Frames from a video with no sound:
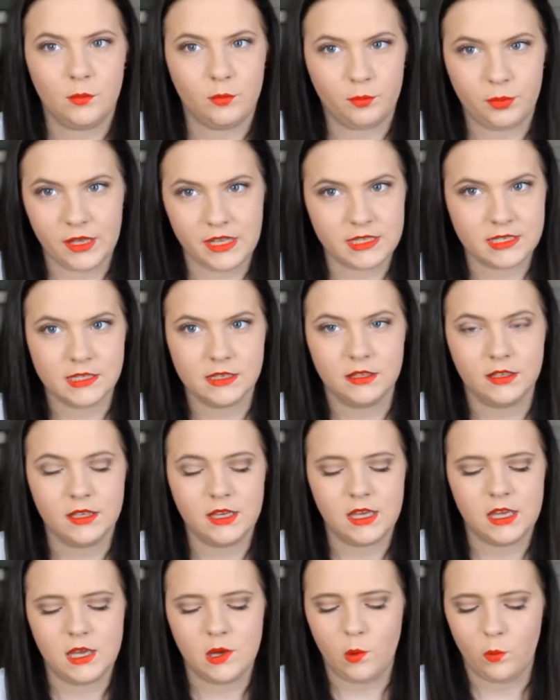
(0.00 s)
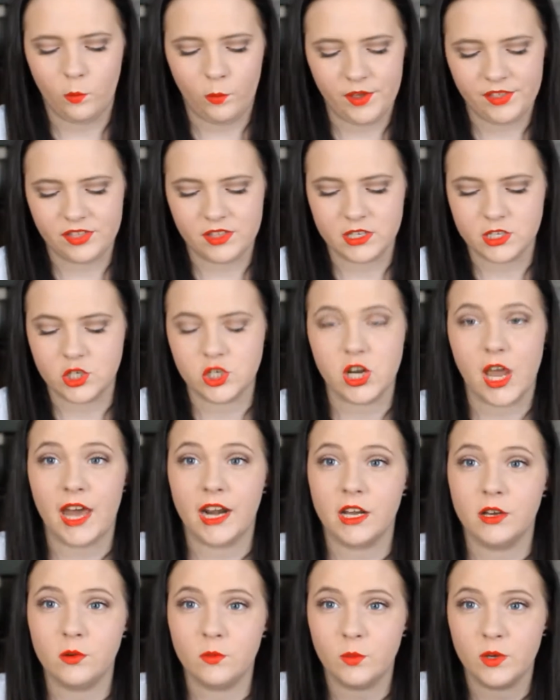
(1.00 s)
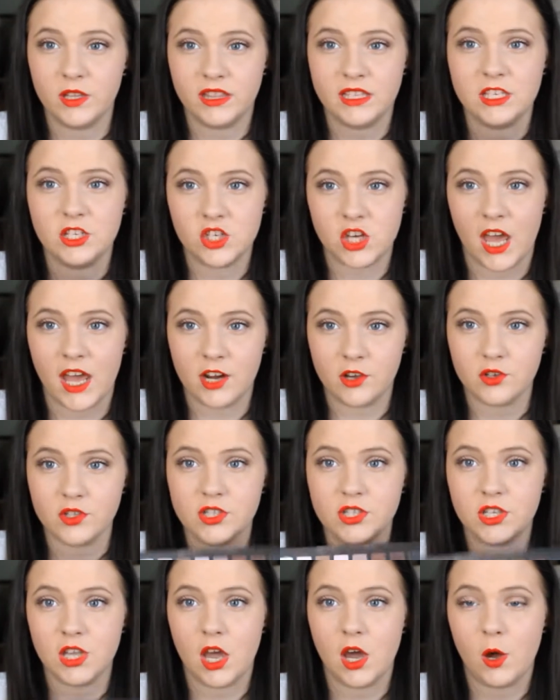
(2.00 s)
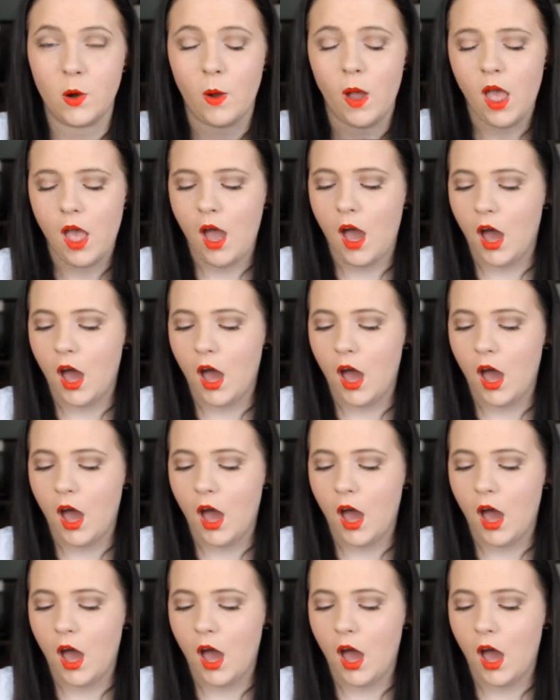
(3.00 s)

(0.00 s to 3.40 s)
basically with these shadows. So